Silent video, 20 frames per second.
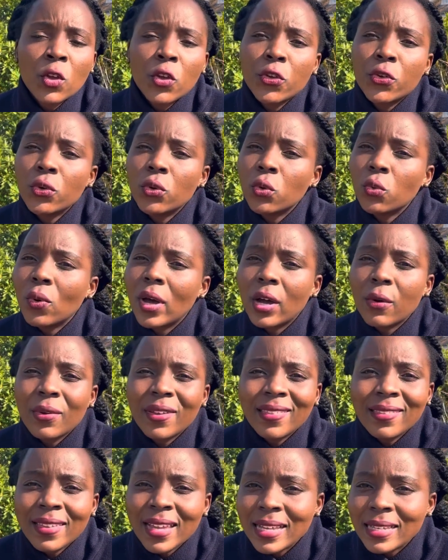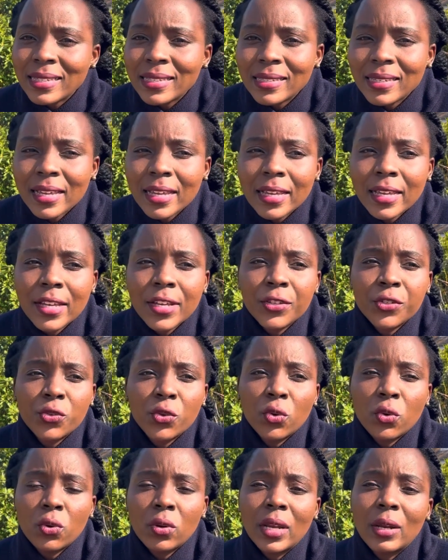You'll work with nurses,
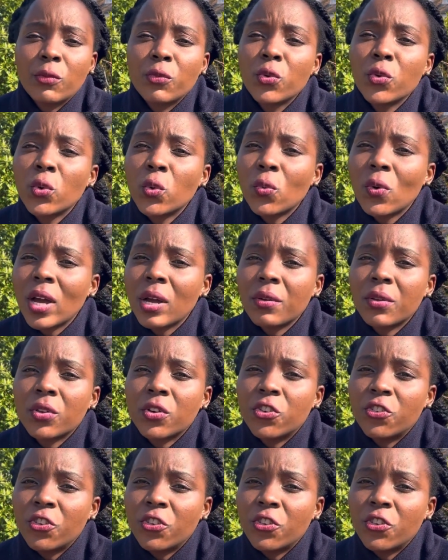you'll work with